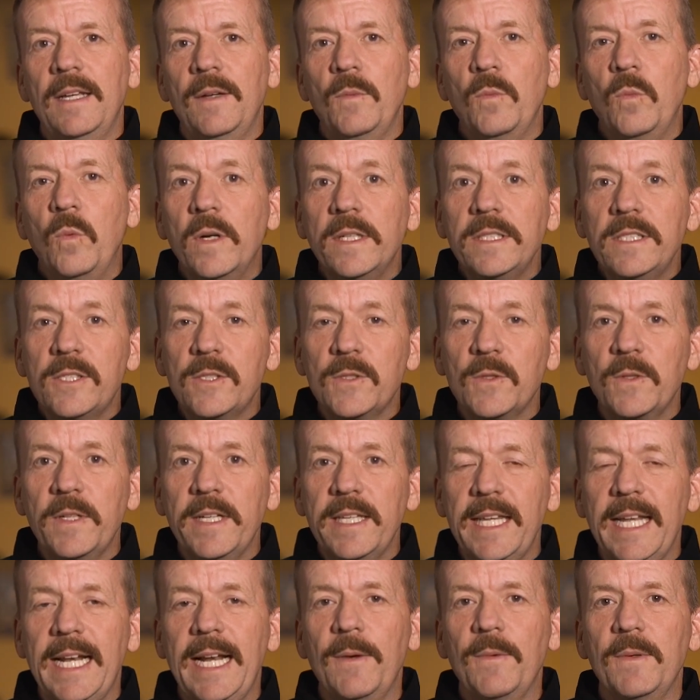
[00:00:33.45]
One story
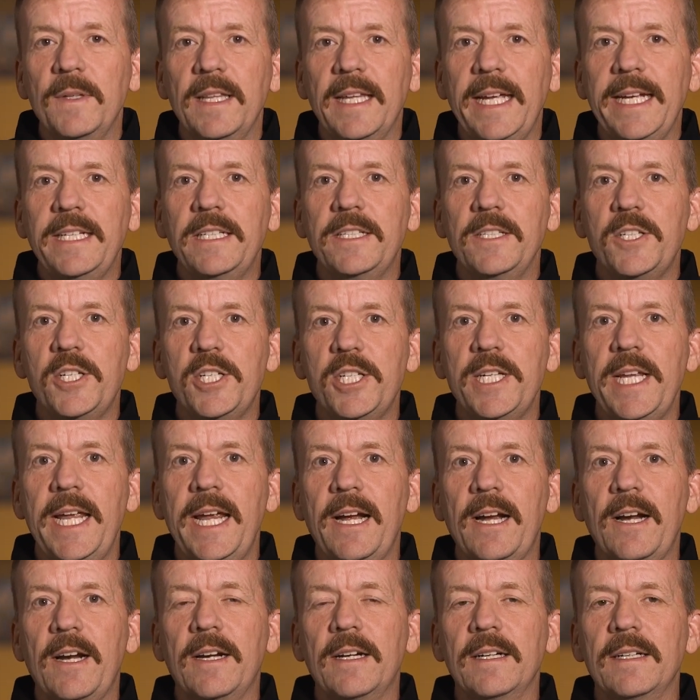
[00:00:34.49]
that I would like to
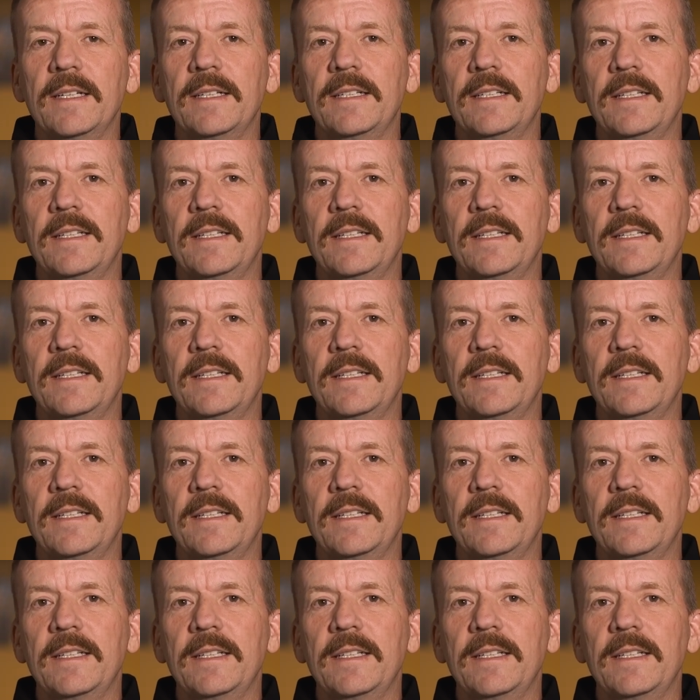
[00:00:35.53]
share